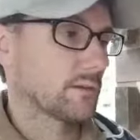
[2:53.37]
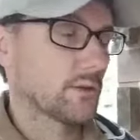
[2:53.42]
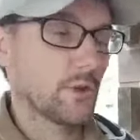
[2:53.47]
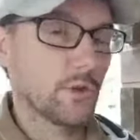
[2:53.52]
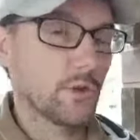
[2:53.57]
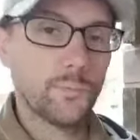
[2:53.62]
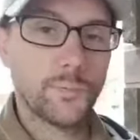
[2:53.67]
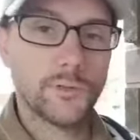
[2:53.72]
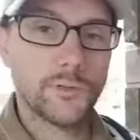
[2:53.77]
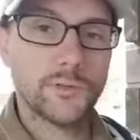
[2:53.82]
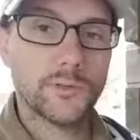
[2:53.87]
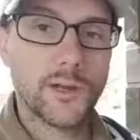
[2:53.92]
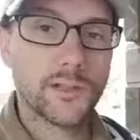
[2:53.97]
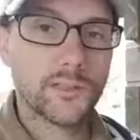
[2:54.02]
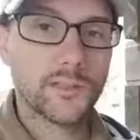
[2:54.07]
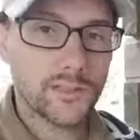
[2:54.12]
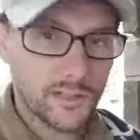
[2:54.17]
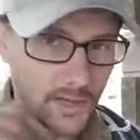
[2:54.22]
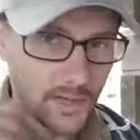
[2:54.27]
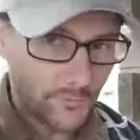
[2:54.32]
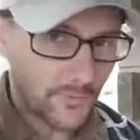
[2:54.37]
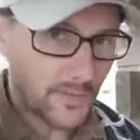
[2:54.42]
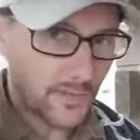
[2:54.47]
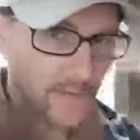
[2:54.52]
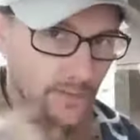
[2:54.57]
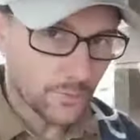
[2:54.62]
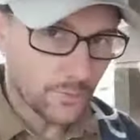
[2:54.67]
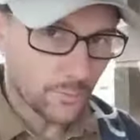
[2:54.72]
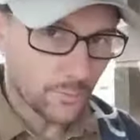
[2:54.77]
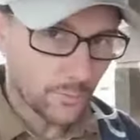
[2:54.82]
coop, not the stuff that
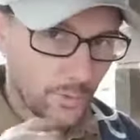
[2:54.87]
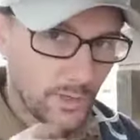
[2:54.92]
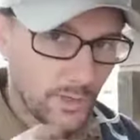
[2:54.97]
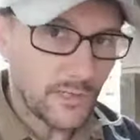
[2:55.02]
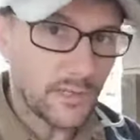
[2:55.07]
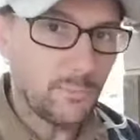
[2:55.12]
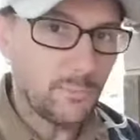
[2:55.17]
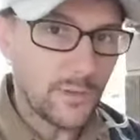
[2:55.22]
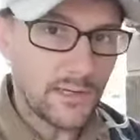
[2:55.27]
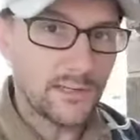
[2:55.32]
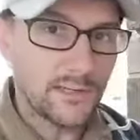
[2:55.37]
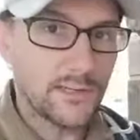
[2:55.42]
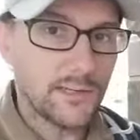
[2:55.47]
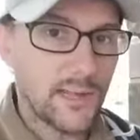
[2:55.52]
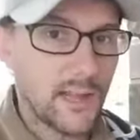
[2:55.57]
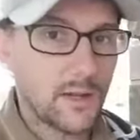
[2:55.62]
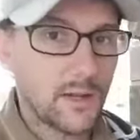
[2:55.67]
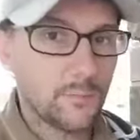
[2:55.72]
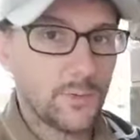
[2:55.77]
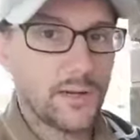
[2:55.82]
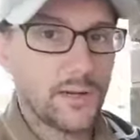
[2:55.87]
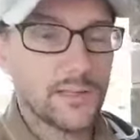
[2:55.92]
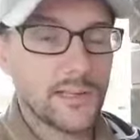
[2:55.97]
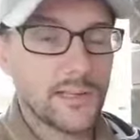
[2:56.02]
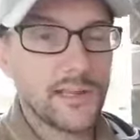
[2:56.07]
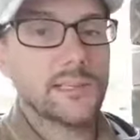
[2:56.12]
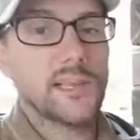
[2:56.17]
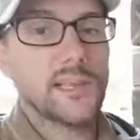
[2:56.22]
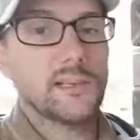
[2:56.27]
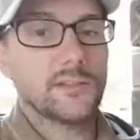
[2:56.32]
gets really beaten down, because
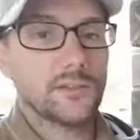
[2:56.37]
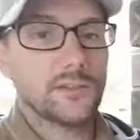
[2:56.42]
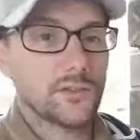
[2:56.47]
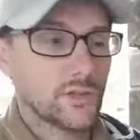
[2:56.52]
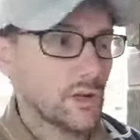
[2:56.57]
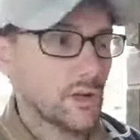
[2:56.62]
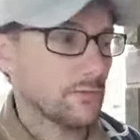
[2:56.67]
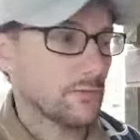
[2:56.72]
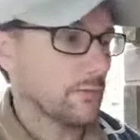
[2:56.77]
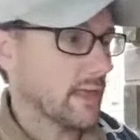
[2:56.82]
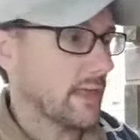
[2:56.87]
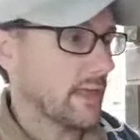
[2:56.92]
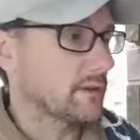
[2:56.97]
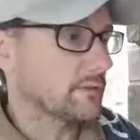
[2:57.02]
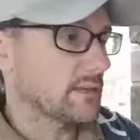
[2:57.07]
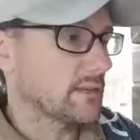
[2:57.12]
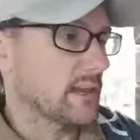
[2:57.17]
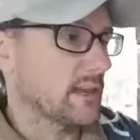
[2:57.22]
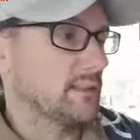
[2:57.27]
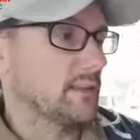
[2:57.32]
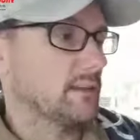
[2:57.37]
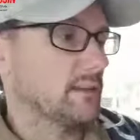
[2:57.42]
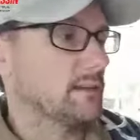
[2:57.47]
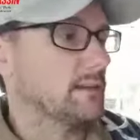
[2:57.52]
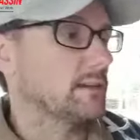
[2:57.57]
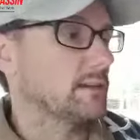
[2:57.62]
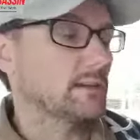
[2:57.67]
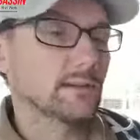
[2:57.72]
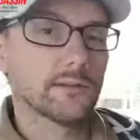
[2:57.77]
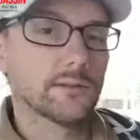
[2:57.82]
that takes a shovel. That'll take
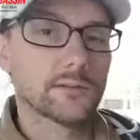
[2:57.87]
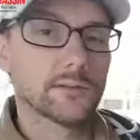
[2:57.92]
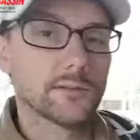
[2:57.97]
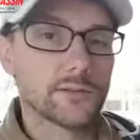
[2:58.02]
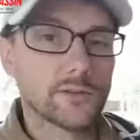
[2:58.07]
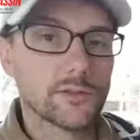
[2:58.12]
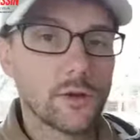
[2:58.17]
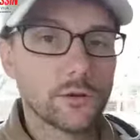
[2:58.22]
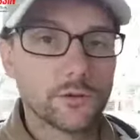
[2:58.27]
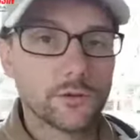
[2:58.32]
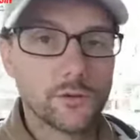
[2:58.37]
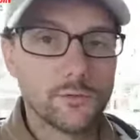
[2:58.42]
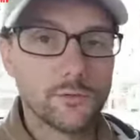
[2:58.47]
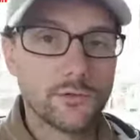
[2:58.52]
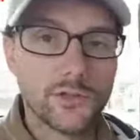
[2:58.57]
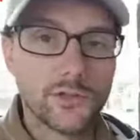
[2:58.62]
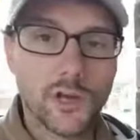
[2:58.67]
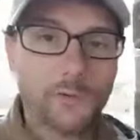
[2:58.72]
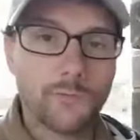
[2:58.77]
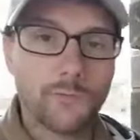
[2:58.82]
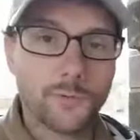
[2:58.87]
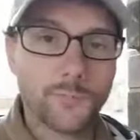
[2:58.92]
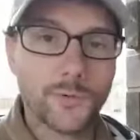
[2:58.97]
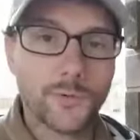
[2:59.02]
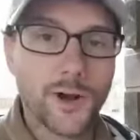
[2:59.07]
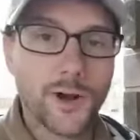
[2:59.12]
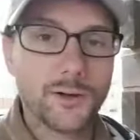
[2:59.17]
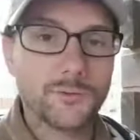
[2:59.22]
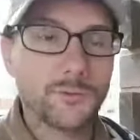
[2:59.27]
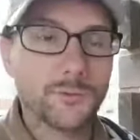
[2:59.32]
the sawtooth shovel
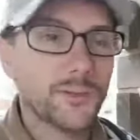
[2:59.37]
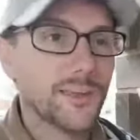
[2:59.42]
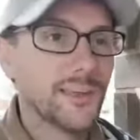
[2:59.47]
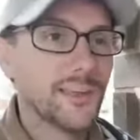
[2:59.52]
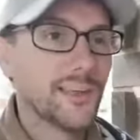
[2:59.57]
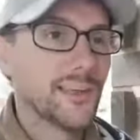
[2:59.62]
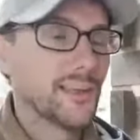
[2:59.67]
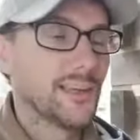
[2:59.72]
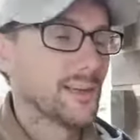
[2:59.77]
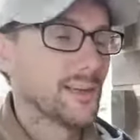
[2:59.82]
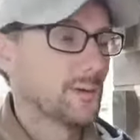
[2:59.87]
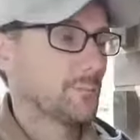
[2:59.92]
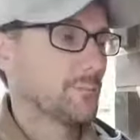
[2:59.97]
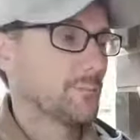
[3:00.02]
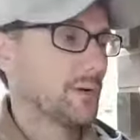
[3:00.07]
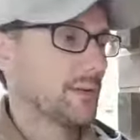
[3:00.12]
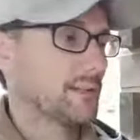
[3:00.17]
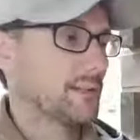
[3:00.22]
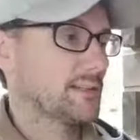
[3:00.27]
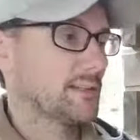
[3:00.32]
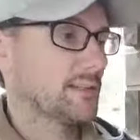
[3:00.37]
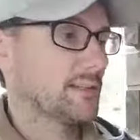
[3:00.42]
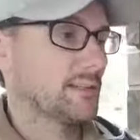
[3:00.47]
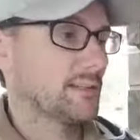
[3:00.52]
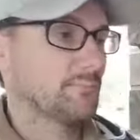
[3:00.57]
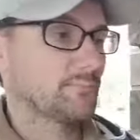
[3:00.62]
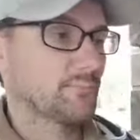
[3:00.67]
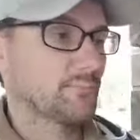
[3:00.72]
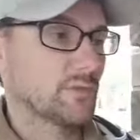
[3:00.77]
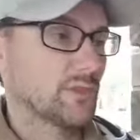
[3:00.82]
probably. But
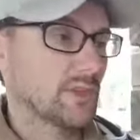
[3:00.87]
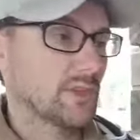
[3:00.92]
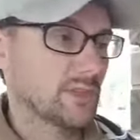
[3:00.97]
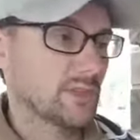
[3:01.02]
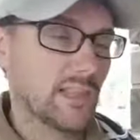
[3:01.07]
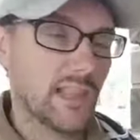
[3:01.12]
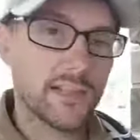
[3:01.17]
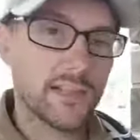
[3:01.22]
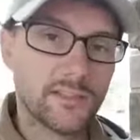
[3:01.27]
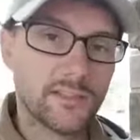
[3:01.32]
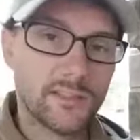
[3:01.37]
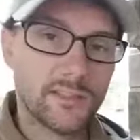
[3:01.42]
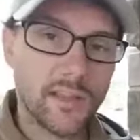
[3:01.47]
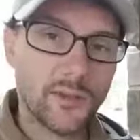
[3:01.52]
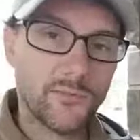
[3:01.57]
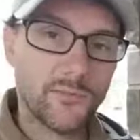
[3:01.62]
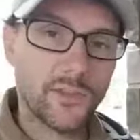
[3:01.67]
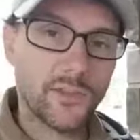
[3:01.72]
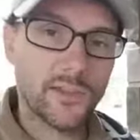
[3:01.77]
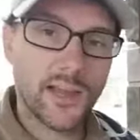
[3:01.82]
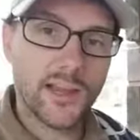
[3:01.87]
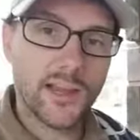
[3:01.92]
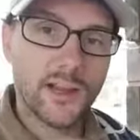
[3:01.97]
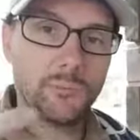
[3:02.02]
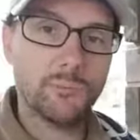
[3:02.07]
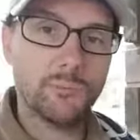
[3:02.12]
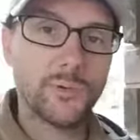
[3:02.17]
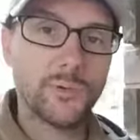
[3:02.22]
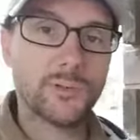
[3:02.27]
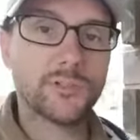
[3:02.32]
just stuff that kind
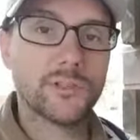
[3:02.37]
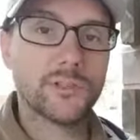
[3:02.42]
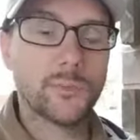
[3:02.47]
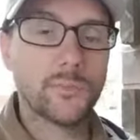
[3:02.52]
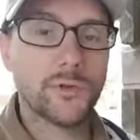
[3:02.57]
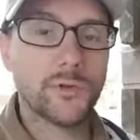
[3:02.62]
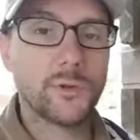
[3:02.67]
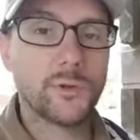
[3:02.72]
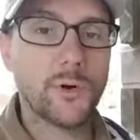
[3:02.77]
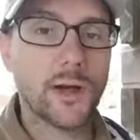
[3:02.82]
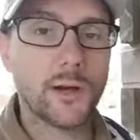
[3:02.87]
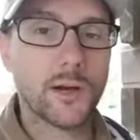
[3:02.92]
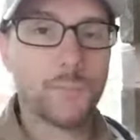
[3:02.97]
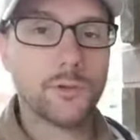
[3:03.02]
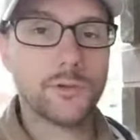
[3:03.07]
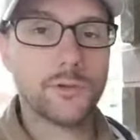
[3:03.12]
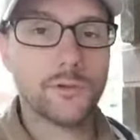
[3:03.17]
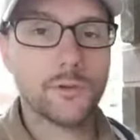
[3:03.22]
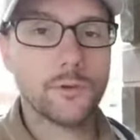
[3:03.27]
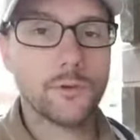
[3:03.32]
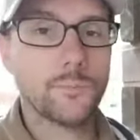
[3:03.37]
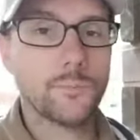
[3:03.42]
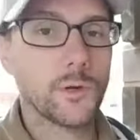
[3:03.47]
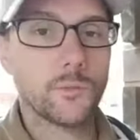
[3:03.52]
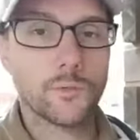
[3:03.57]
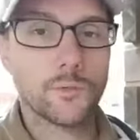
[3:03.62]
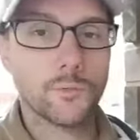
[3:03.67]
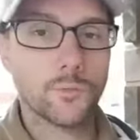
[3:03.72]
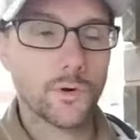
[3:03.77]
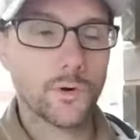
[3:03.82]
of builds up on the bottom of the coop,
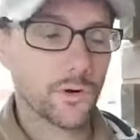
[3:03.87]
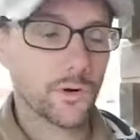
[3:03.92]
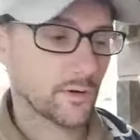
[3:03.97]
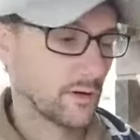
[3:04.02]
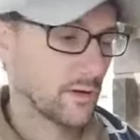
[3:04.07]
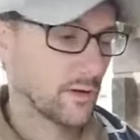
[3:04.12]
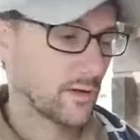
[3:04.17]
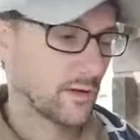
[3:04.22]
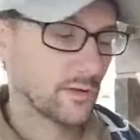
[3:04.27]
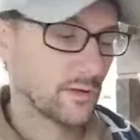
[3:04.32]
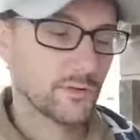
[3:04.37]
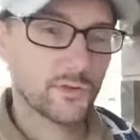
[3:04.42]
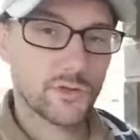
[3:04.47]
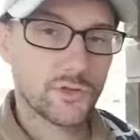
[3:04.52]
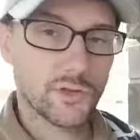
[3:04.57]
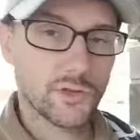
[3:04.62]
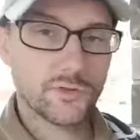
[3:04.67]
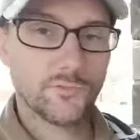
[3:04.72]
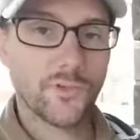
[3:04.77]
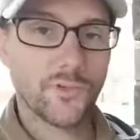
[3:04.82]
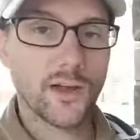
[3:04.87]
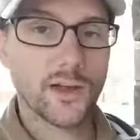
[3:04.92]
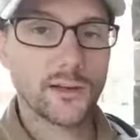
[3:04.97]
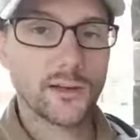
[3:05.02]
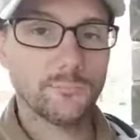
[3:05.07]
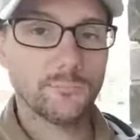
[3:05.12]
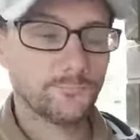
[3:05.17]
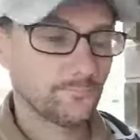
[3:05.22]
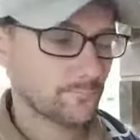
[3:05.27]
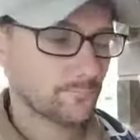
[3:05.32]
it would work just
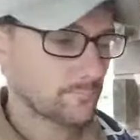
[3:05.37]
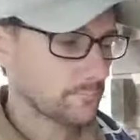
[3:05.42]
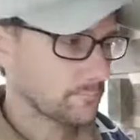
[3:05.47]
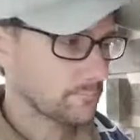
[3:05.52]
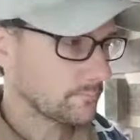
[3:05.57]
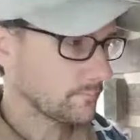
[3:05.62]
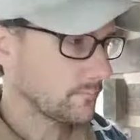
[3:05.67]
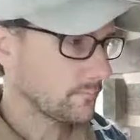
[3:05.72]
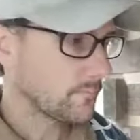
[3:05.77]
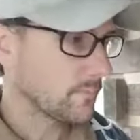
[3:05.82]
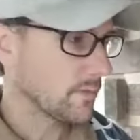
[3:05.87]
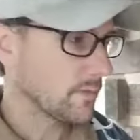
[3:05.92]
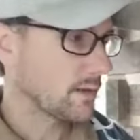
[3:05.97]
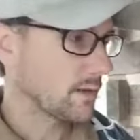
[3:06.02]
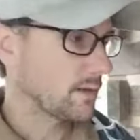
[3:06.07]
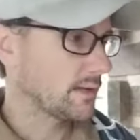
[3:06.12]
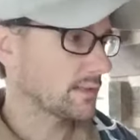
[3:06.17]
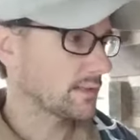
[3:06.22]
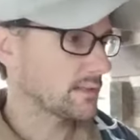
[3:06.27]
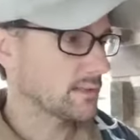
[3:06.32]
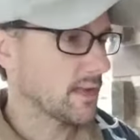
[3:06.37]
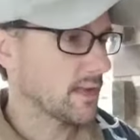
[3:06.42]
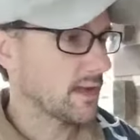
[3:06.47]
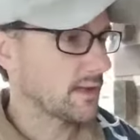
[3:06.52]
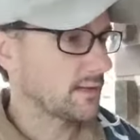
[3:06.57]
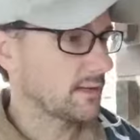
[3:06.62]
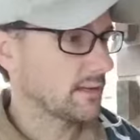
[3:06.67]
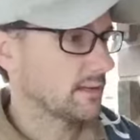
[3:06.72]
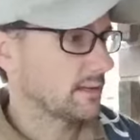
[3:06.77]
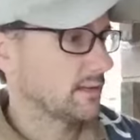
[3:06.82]
fine. It's
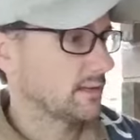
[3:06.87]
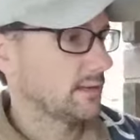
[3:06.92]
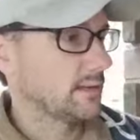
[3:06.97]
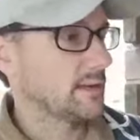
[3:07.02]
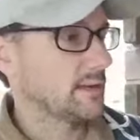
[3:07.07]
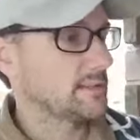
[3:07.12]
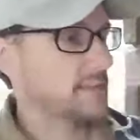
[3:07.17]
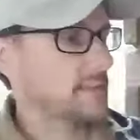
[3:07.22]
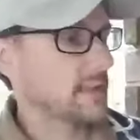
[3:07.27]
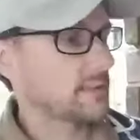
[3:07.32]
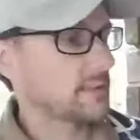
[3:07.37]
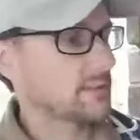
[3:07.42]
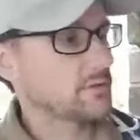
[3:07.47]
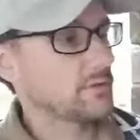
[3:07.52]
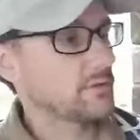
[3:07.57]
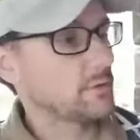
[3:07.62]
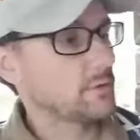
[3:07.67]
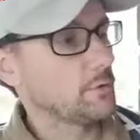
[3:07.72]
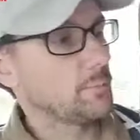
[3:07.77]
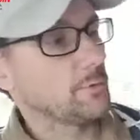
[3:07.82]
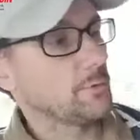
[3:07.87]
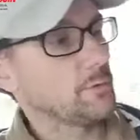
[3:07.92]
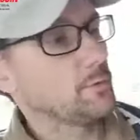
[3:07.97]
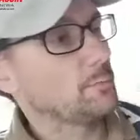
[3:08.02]
not super